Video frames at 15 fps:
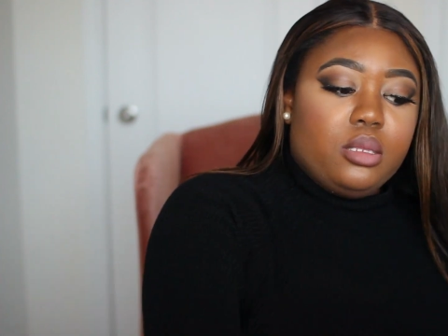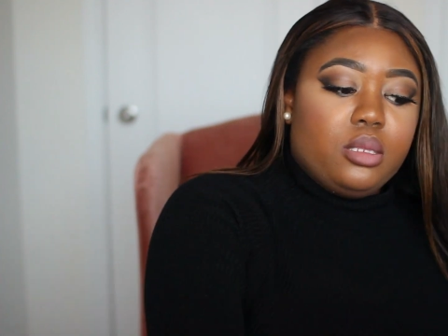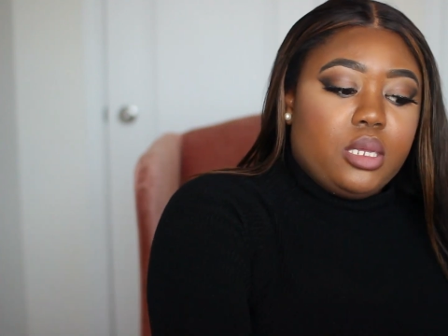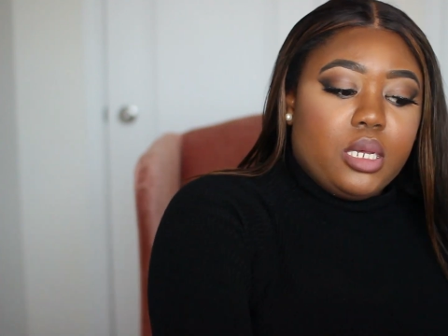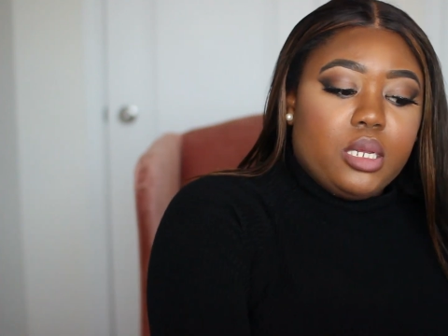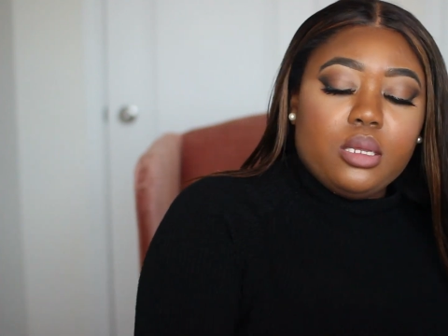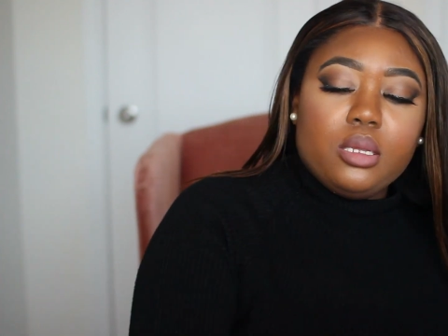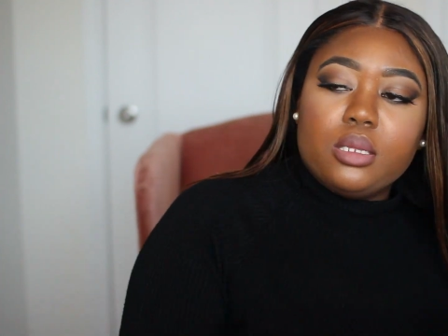
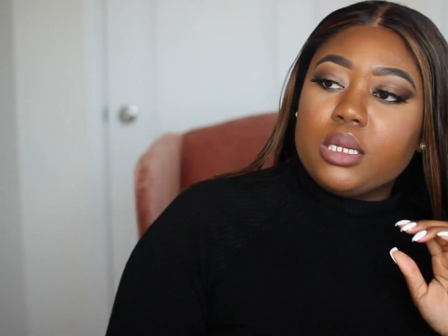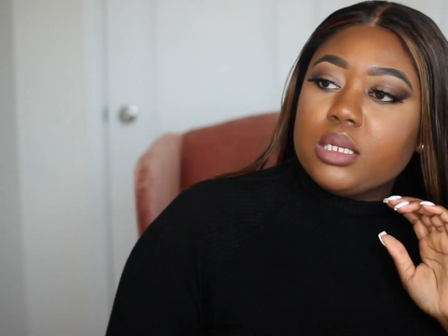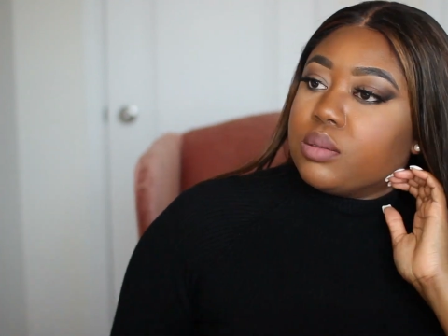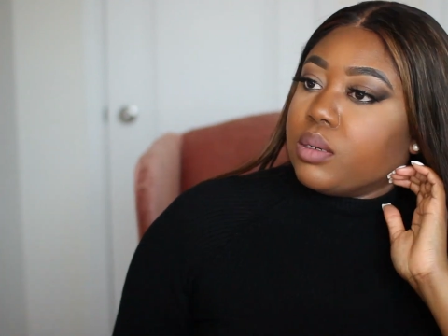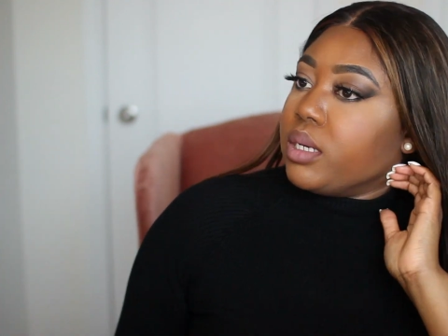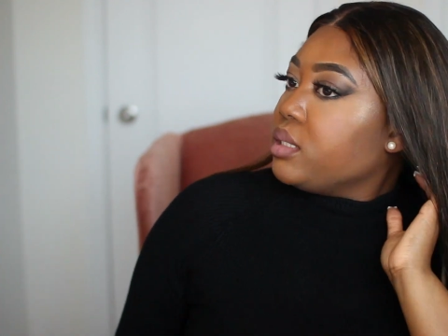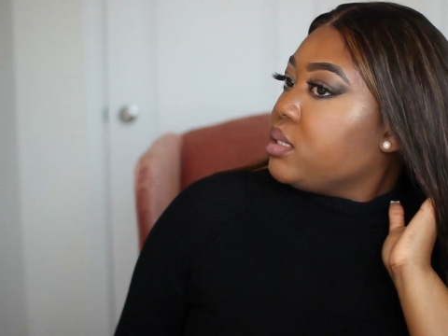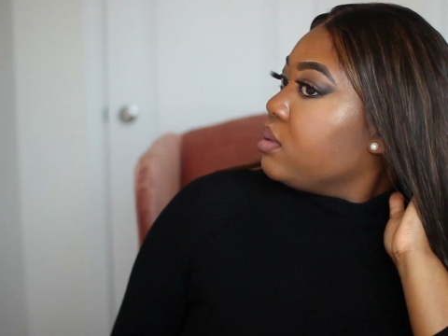That's
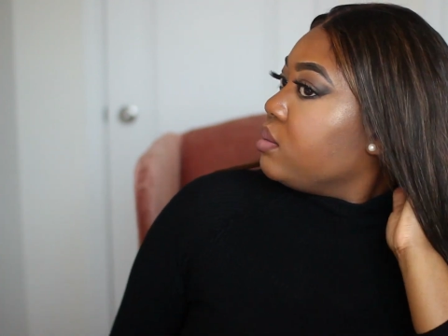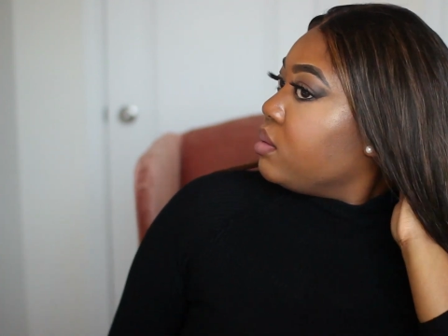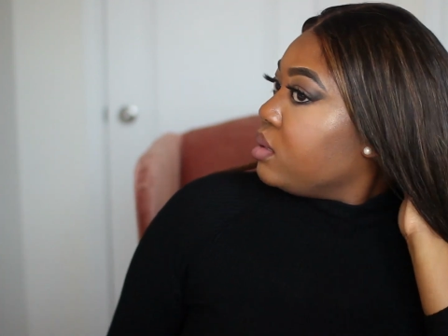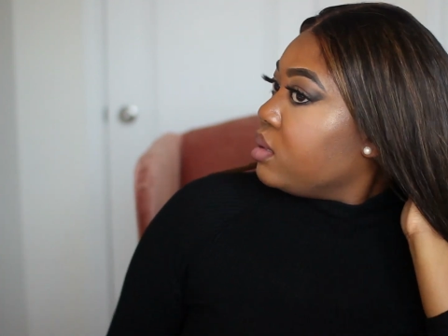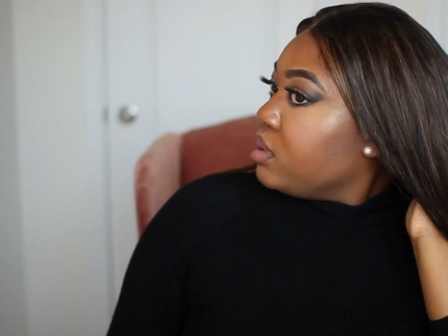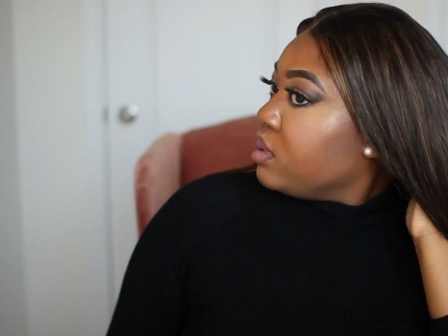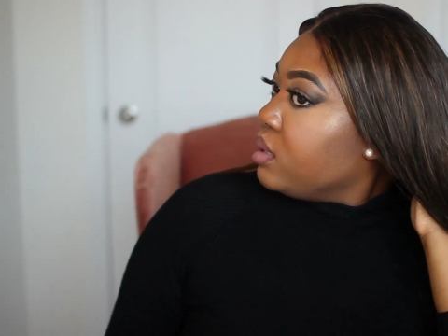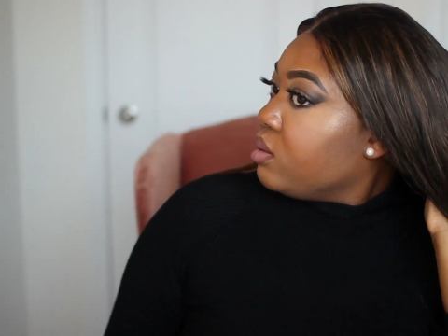why it's
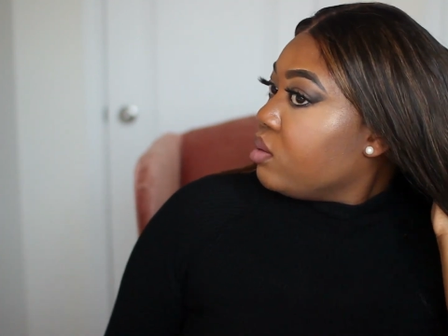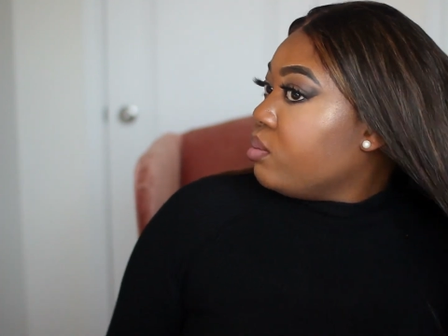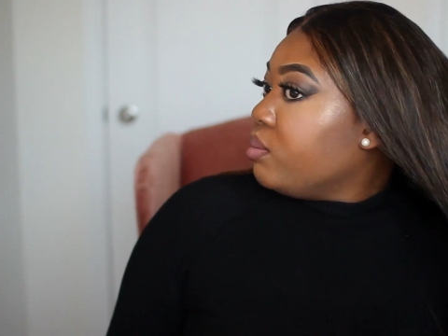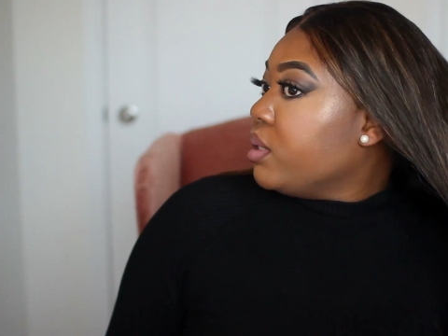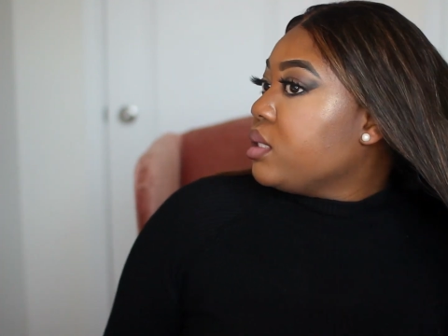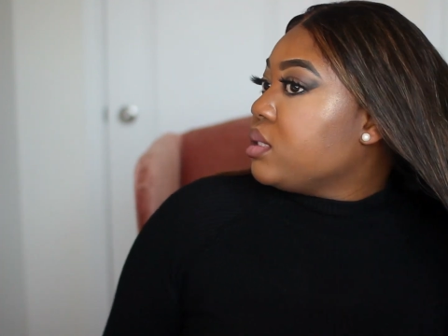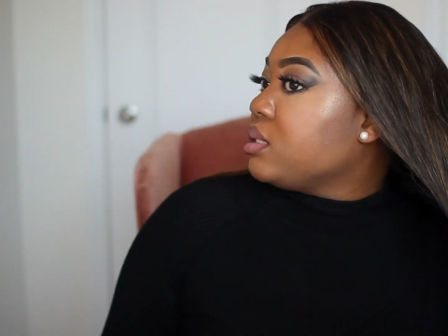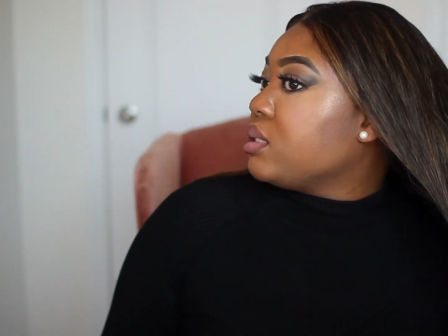a little
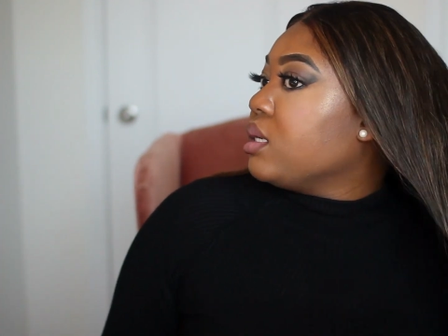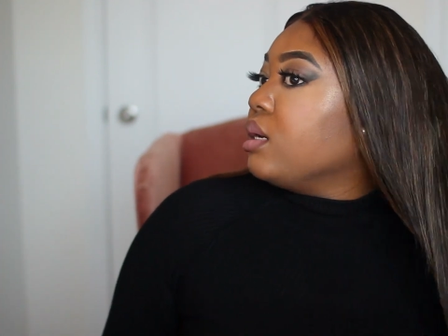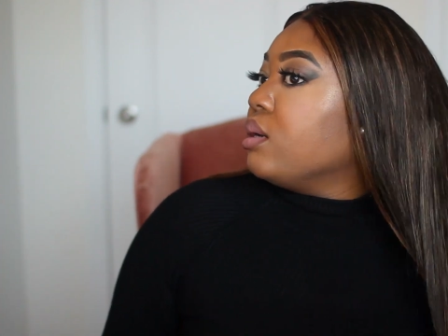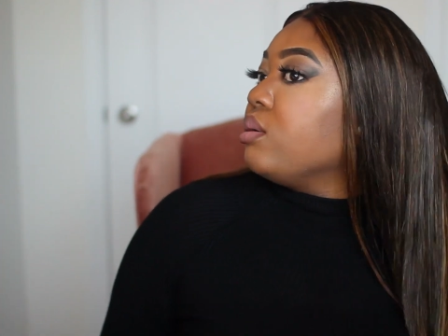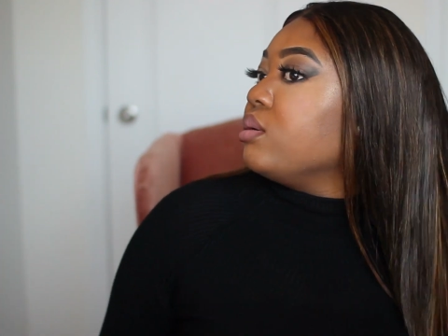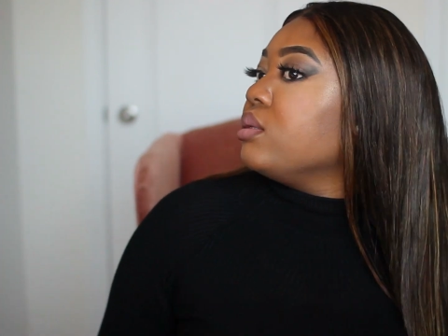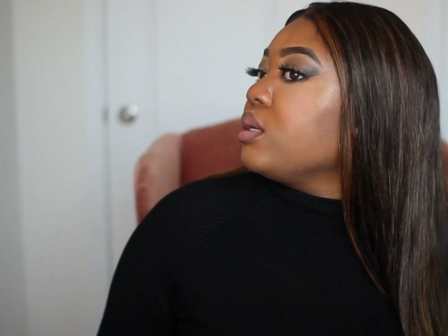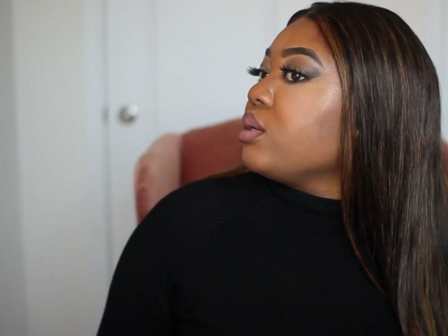bit
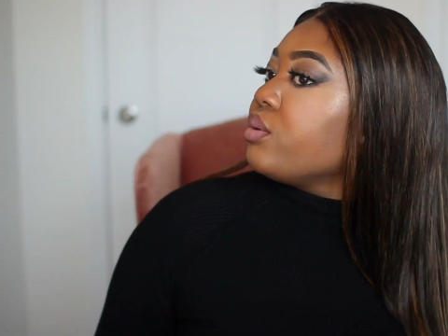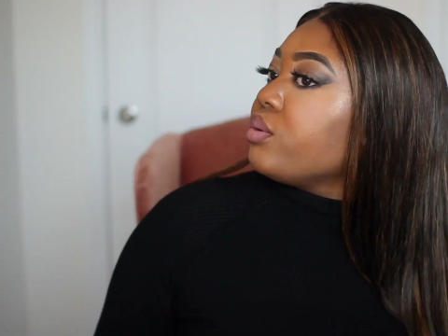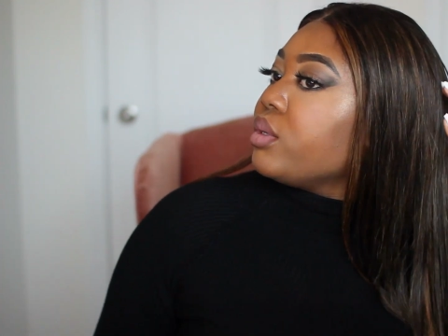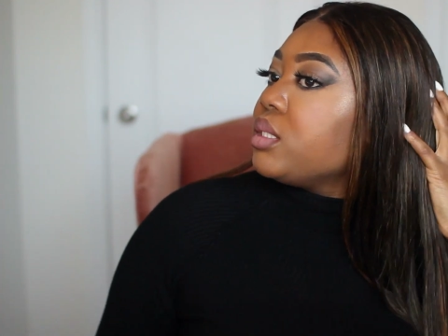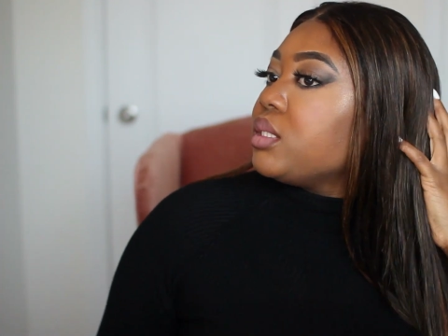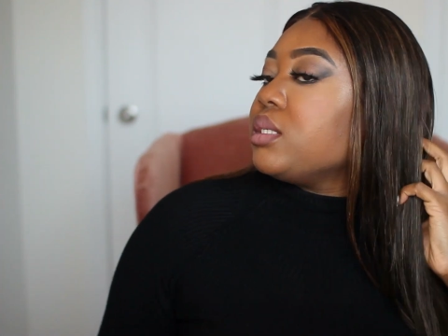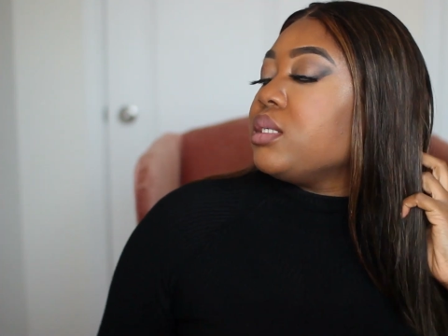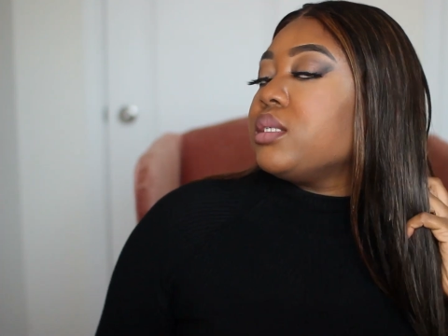on the
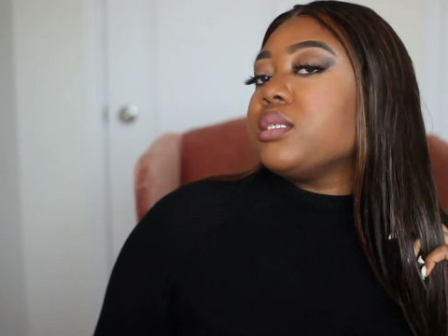greasy